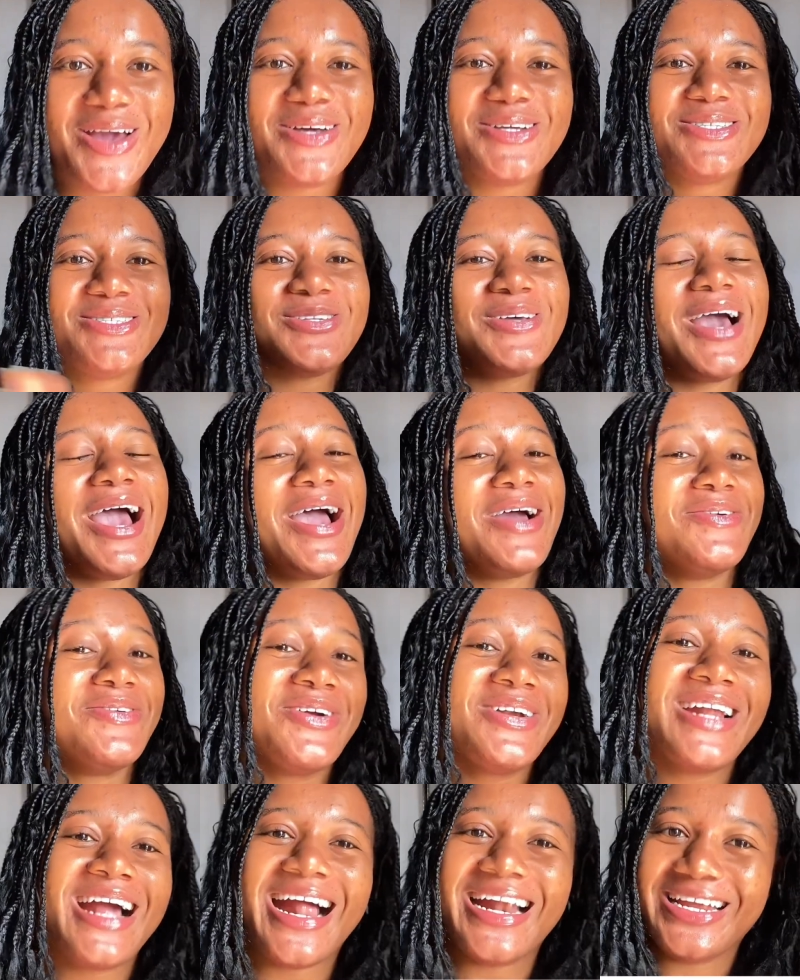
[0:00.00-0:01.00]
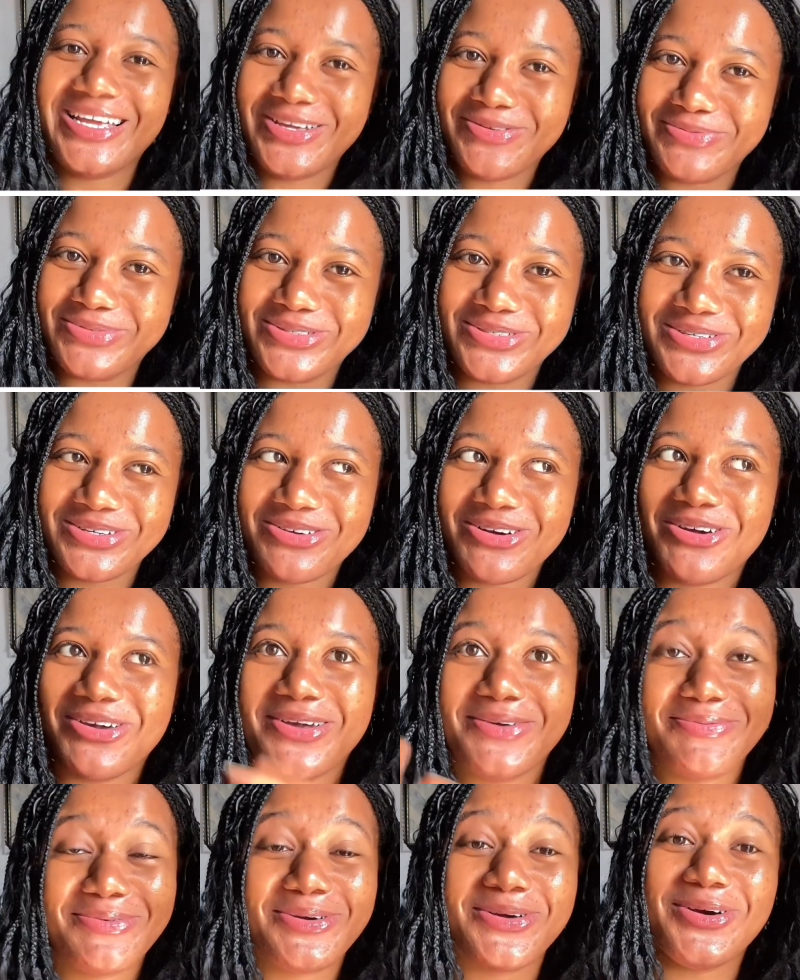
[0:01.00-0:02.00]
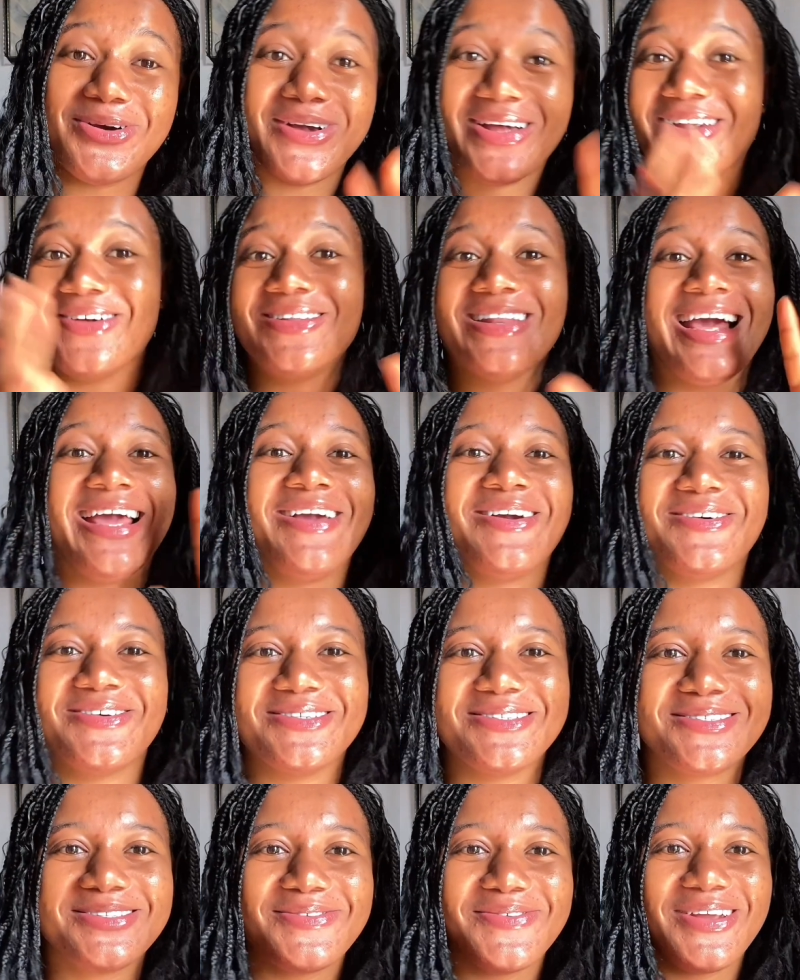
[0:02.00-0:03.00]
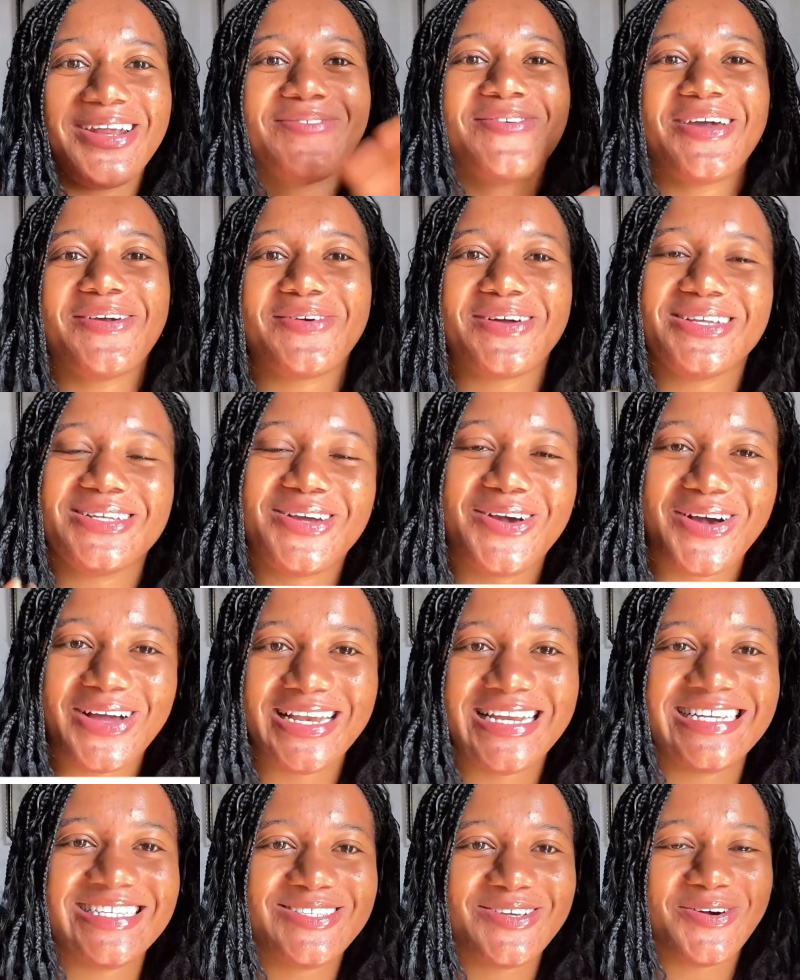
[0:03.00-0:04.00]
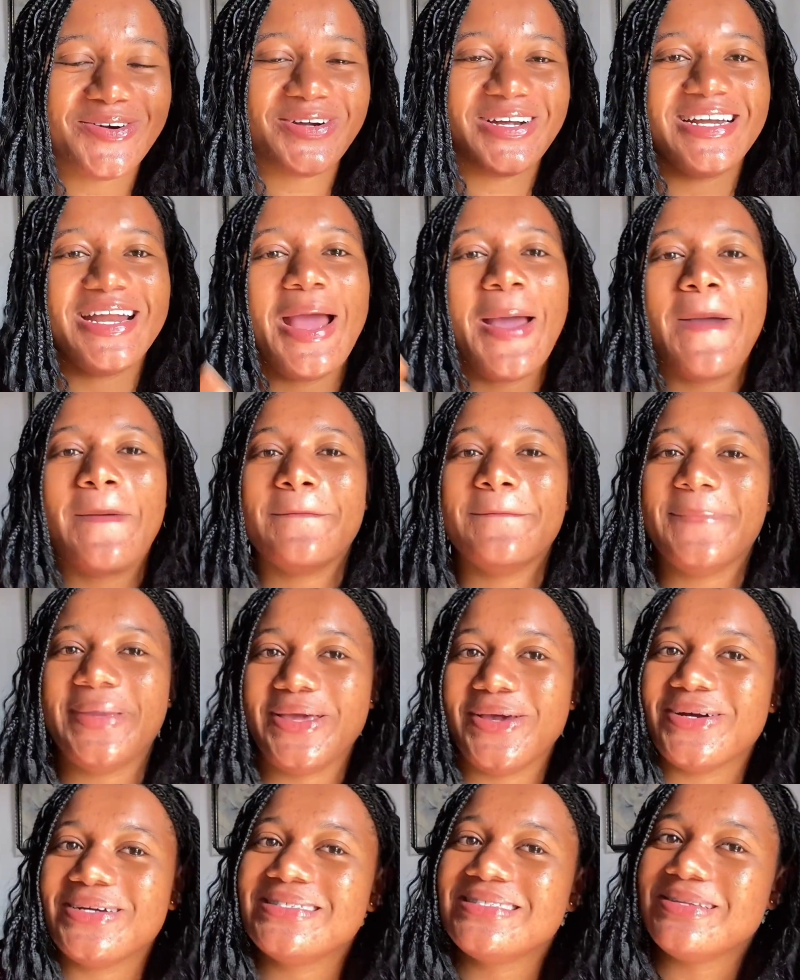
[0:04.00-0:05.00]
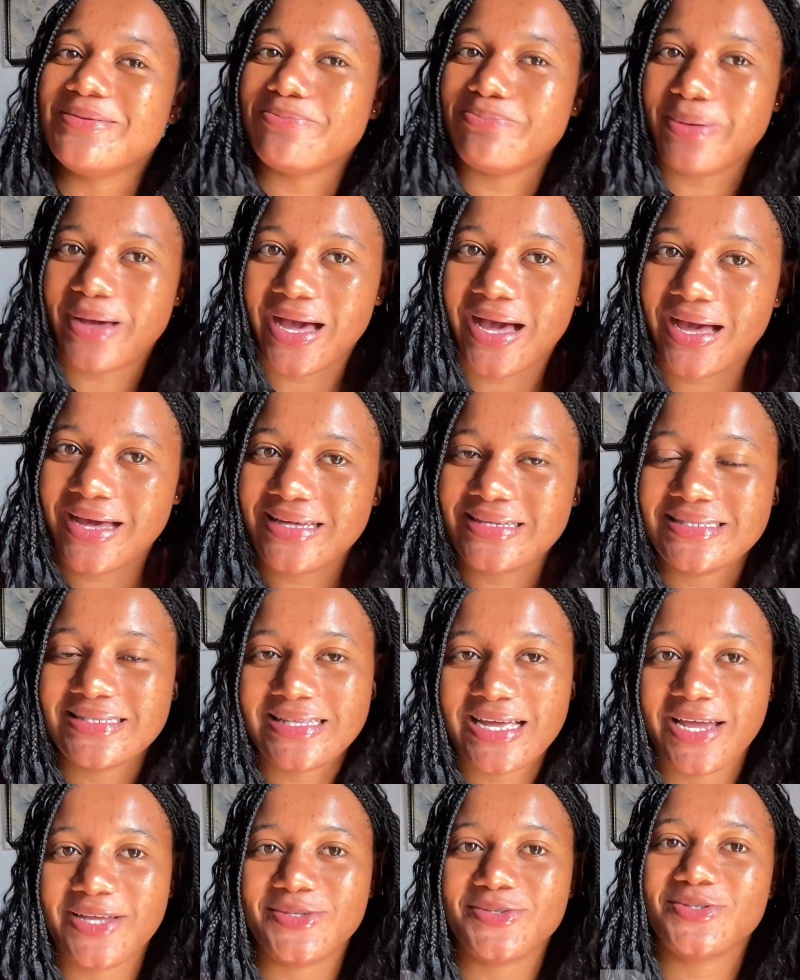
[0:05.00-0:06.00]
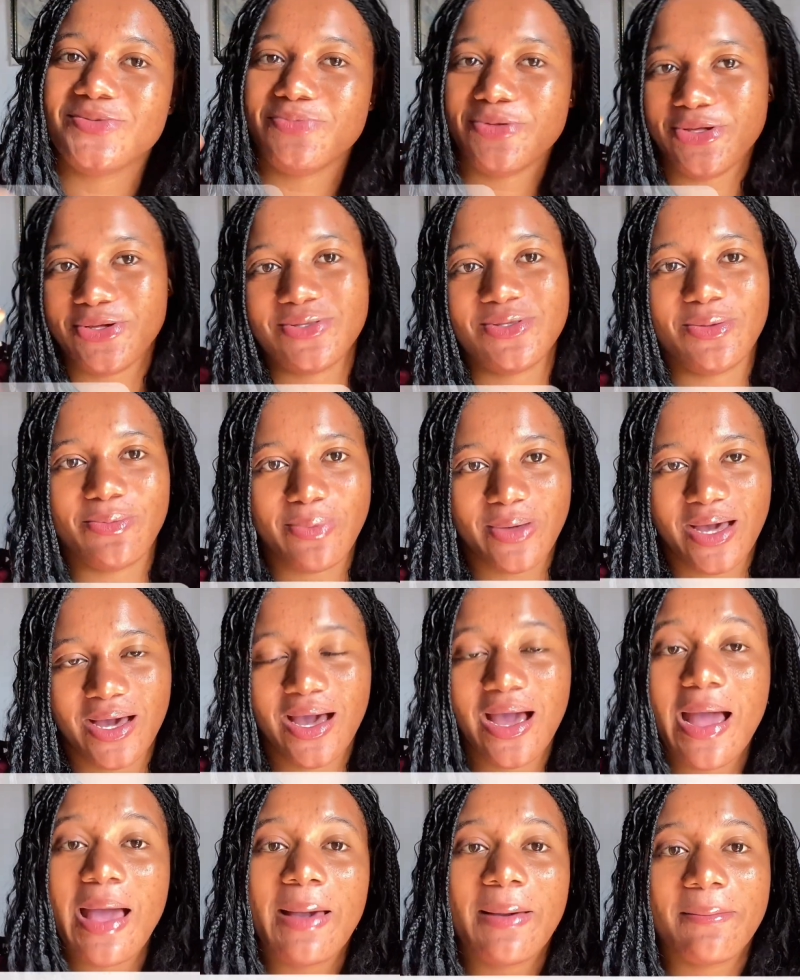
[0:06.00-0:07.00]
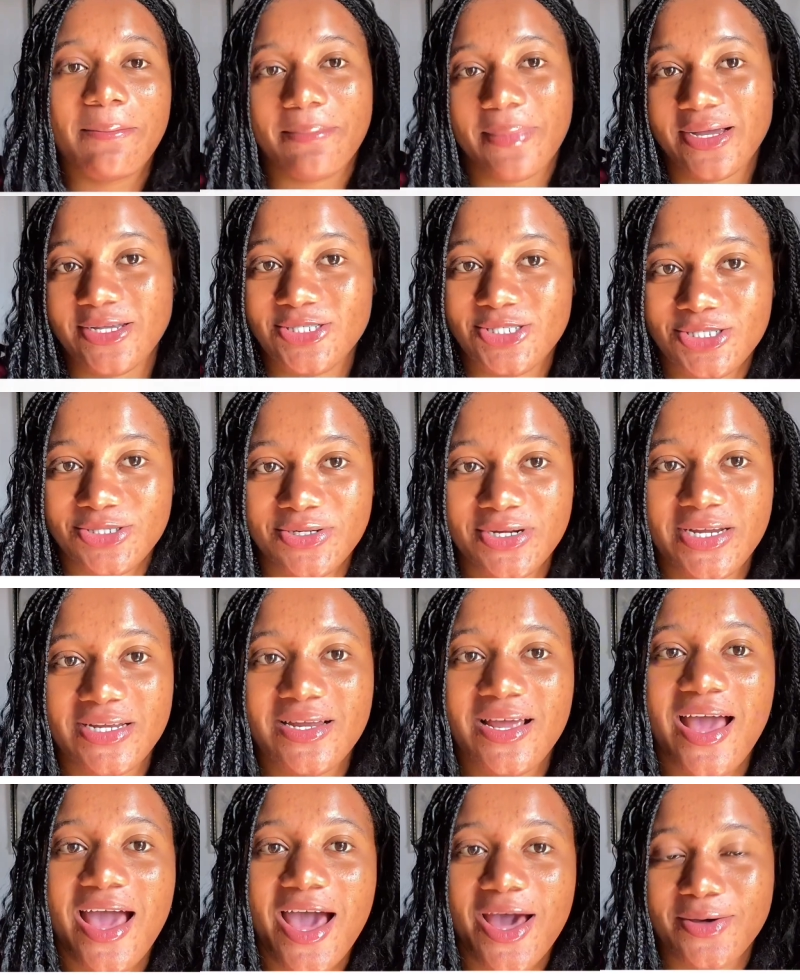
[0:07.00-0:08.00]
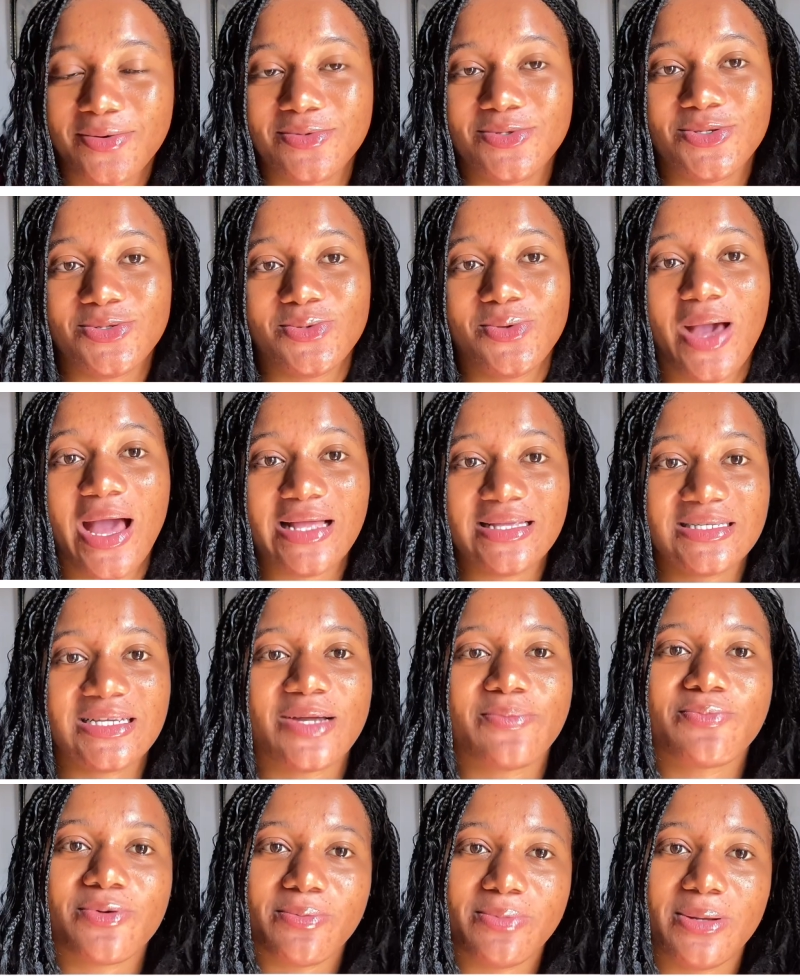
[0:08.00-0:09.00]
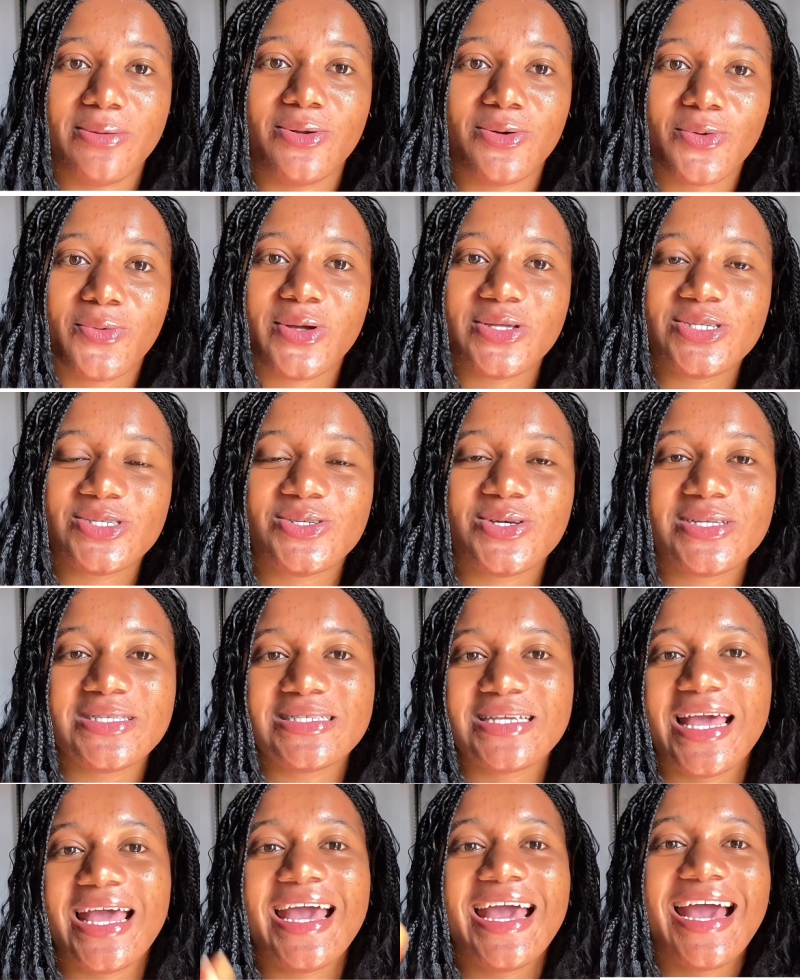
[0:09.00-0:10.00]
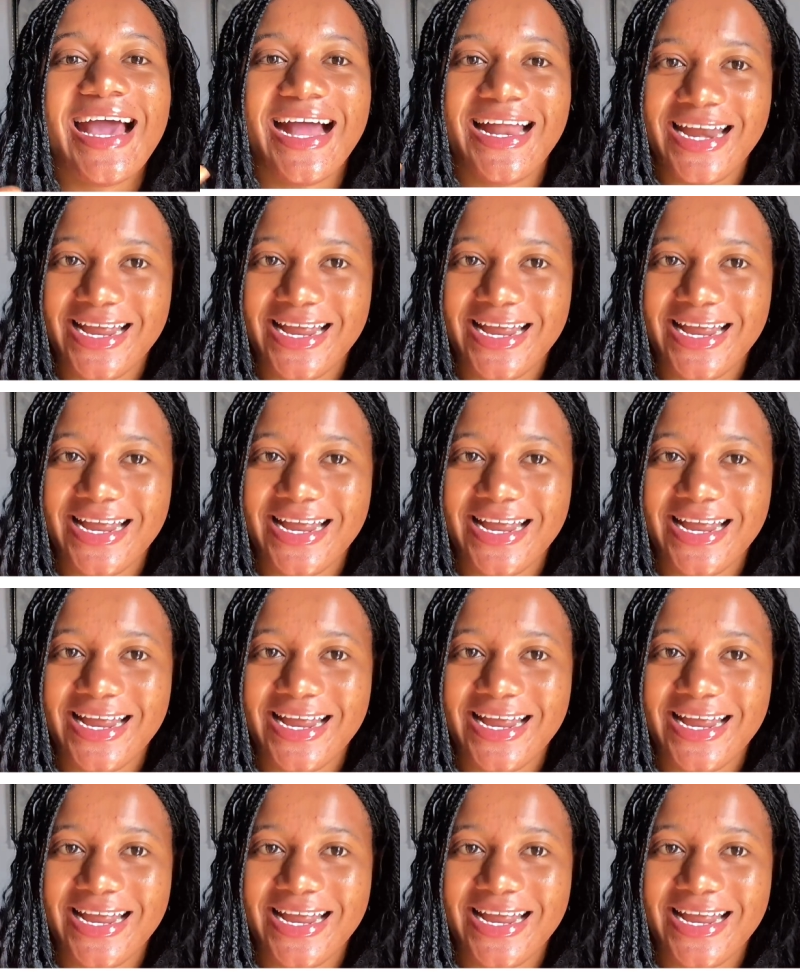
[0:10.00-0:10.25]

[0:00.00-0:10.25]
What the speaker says: So I wrote an ebook or a book or an online course, whatever you want to call it, on Beyond the Bar. It's titled Beyond the Bar, Mastering How to Answer Problem or Questions and